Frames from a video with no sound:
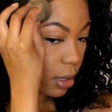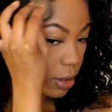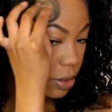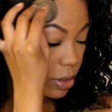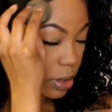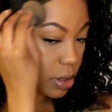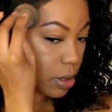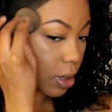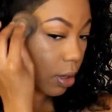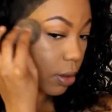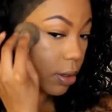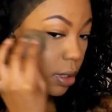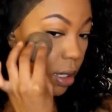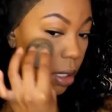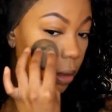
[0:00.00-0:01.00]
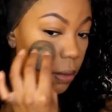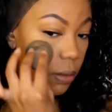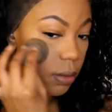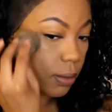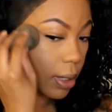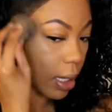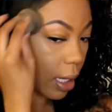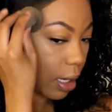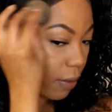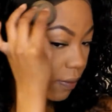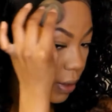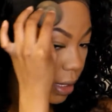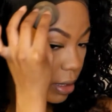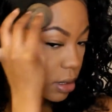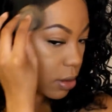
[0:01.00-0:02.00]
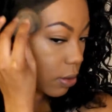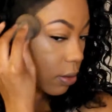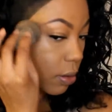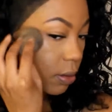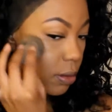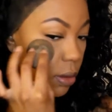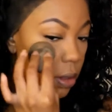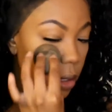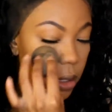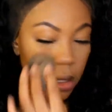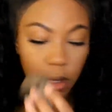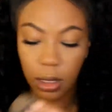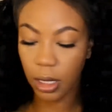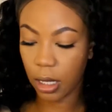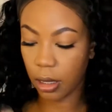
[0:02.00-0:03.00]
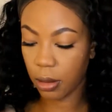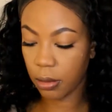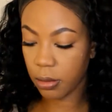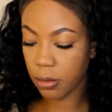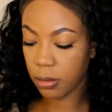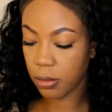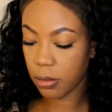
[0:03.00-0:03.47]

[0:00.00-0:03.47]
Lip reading: Just so, you know, we can have a nice little glow.